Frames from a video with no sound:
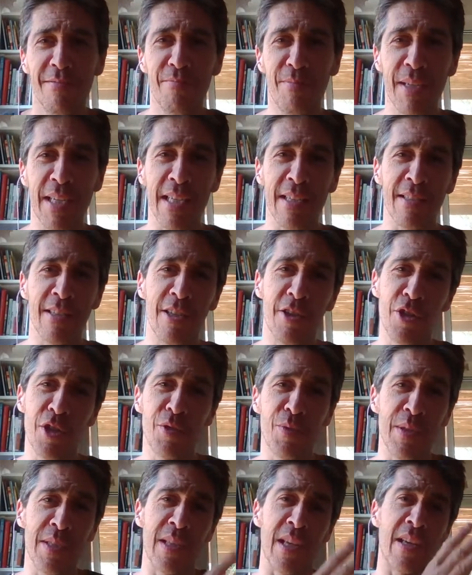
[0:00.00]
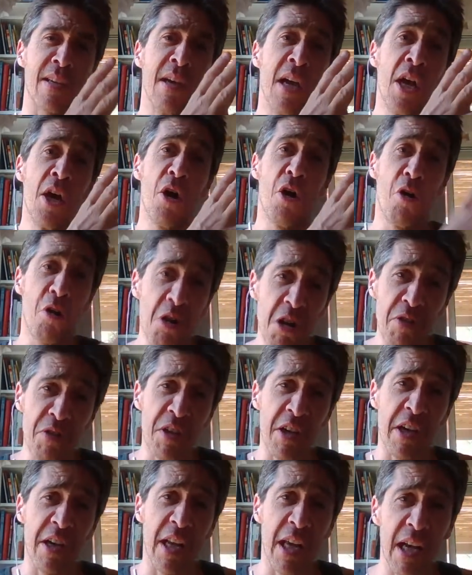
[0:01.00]
because it was like or
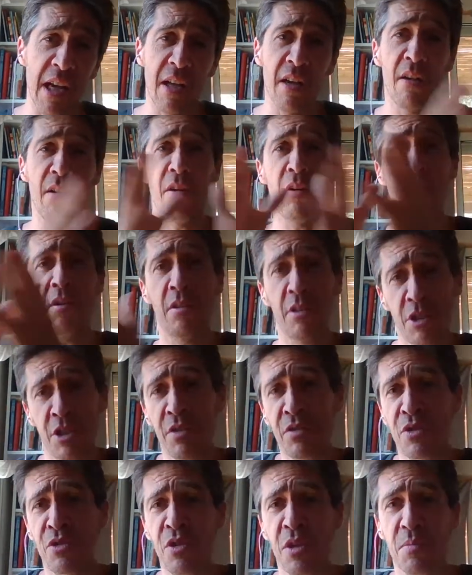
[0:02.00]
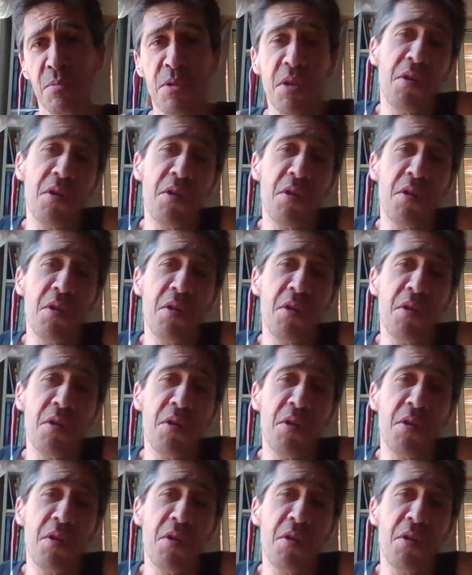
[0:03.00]
living in hell or achieve dreams.